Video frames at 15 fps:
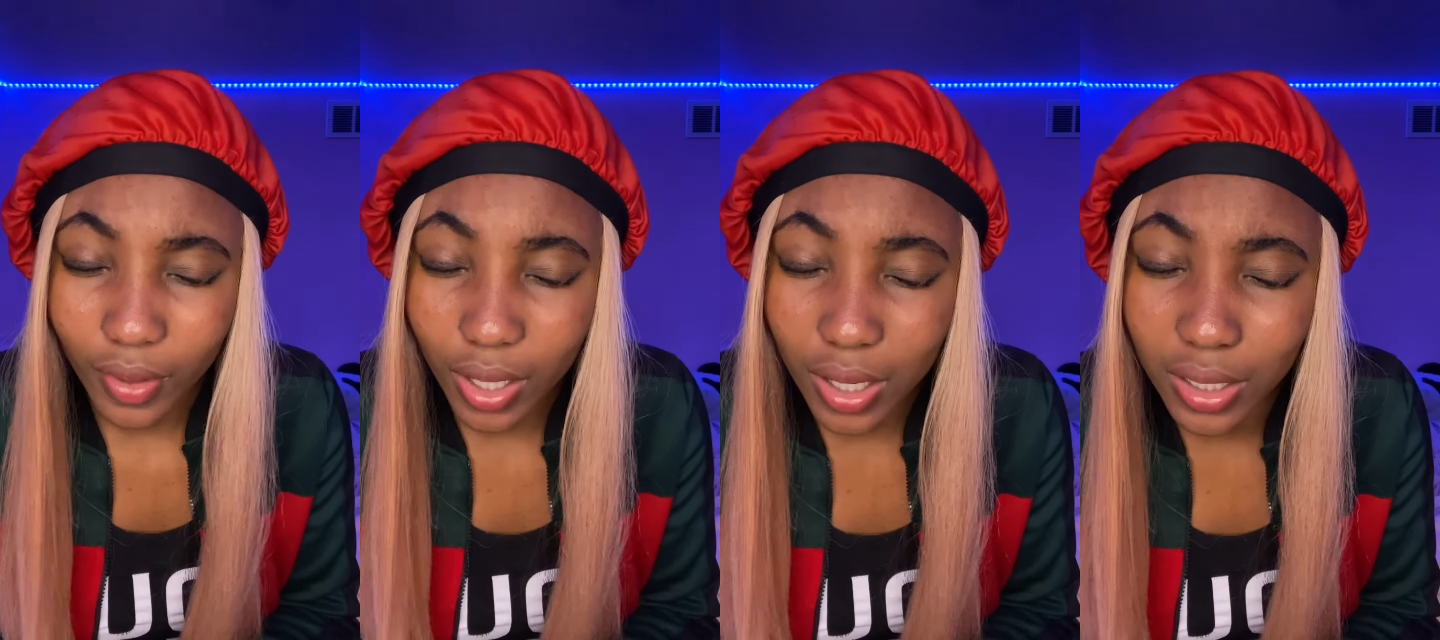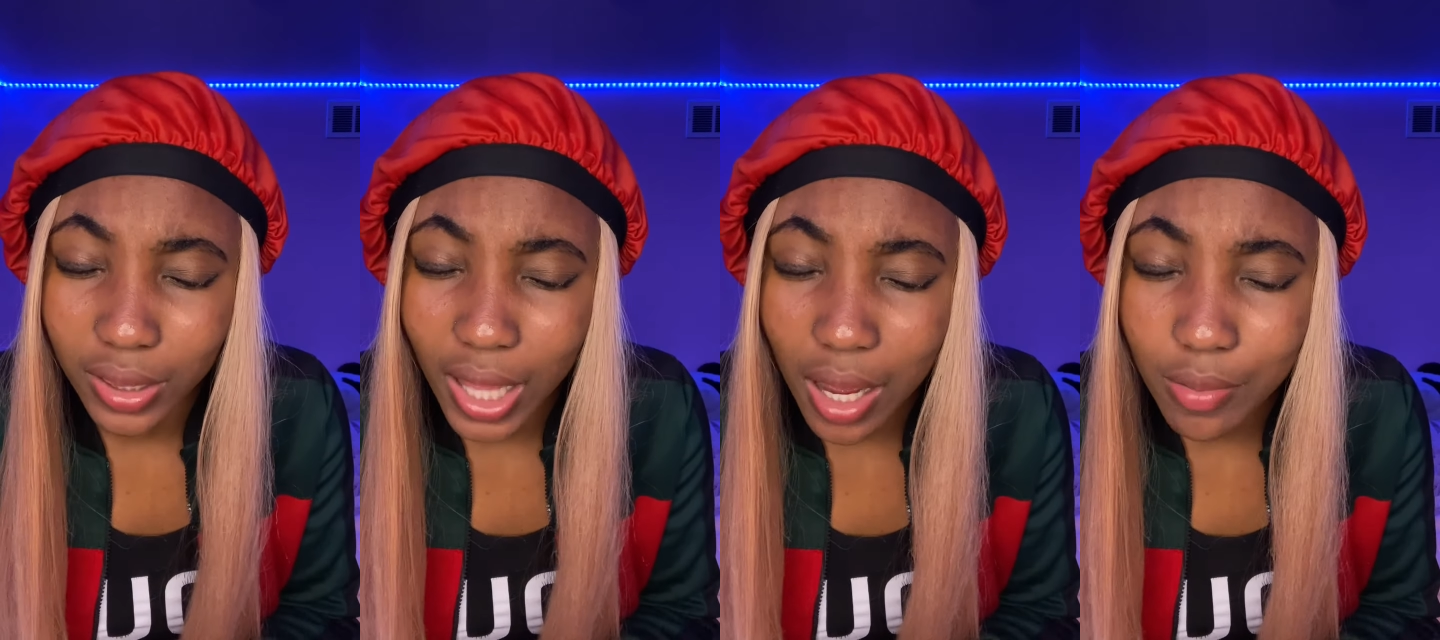
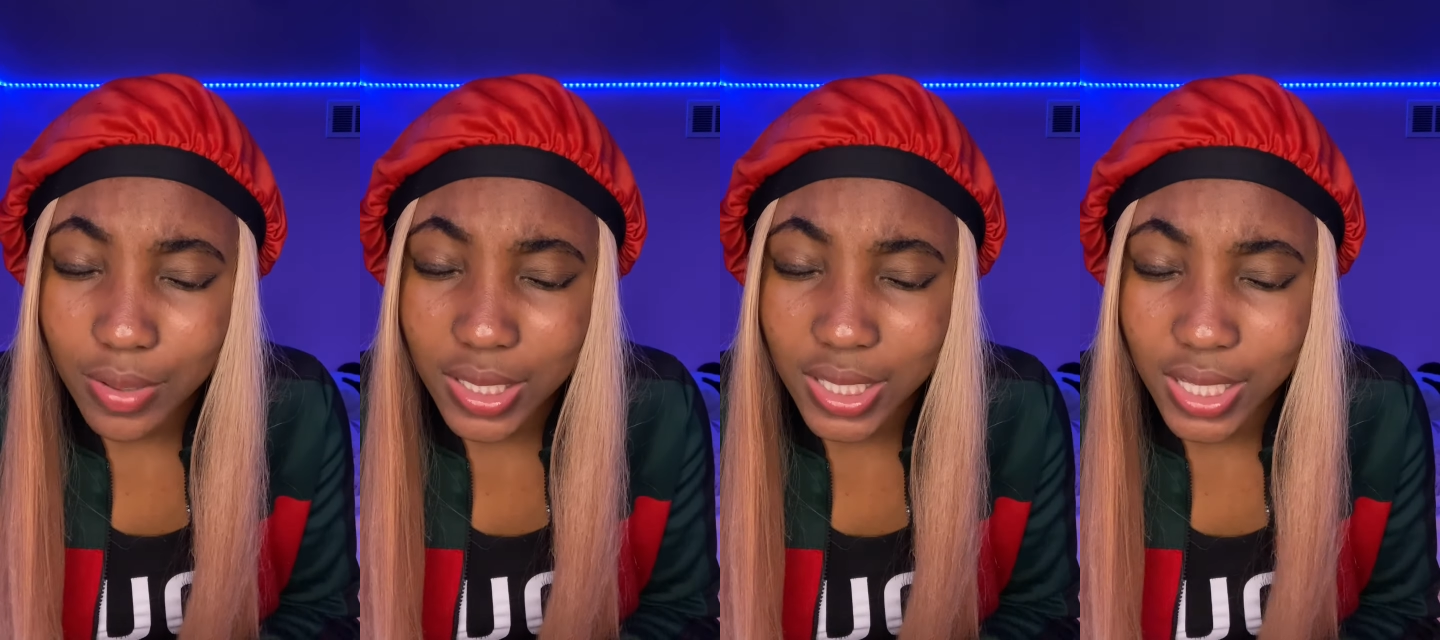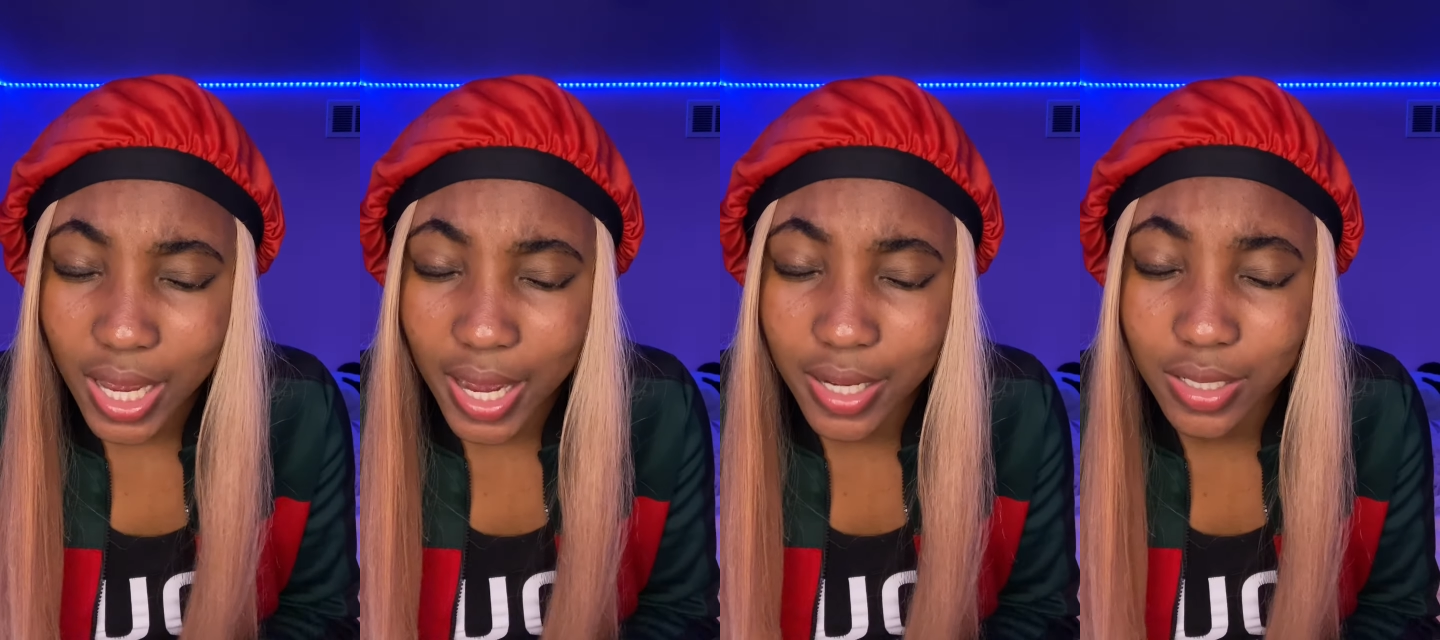allow us
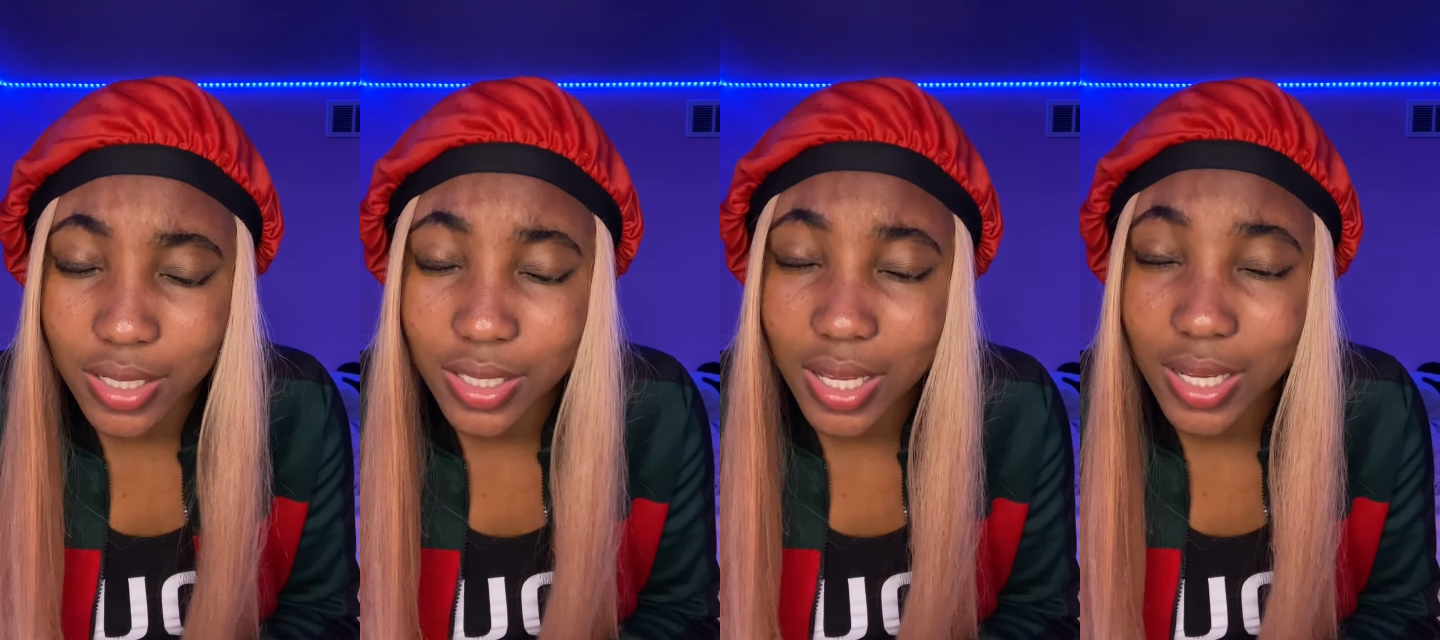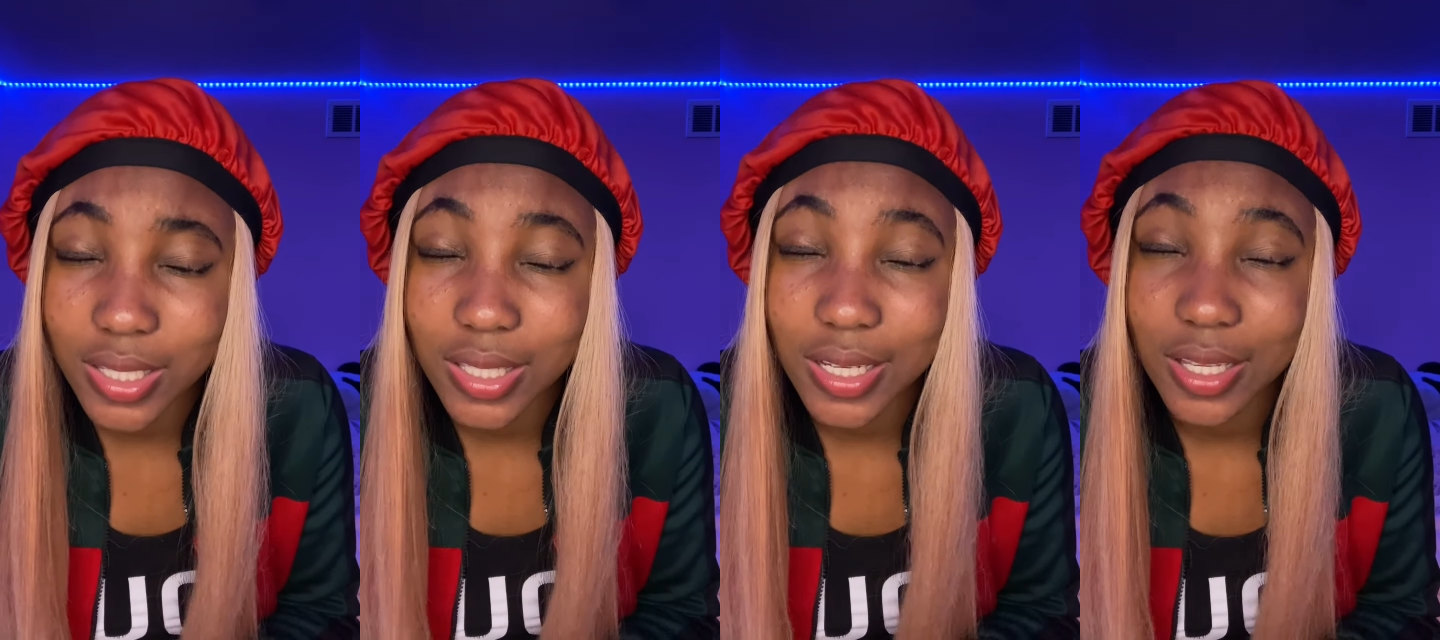to
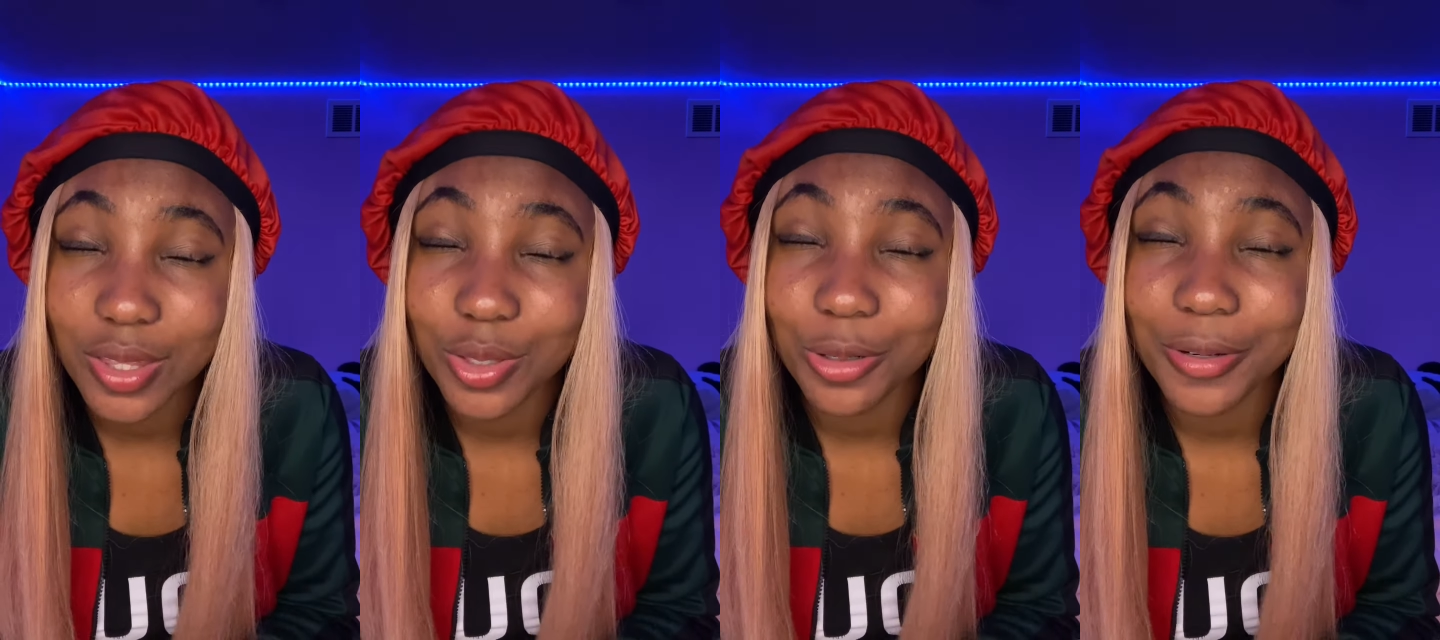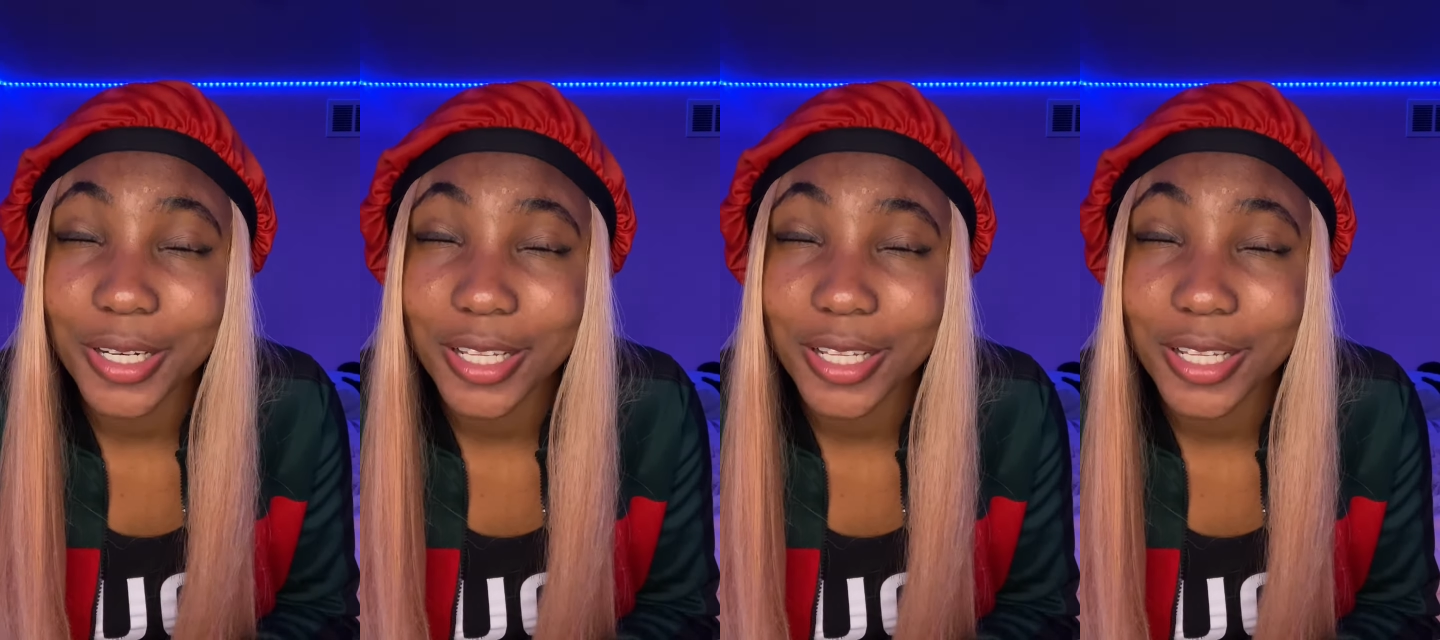exercise the authority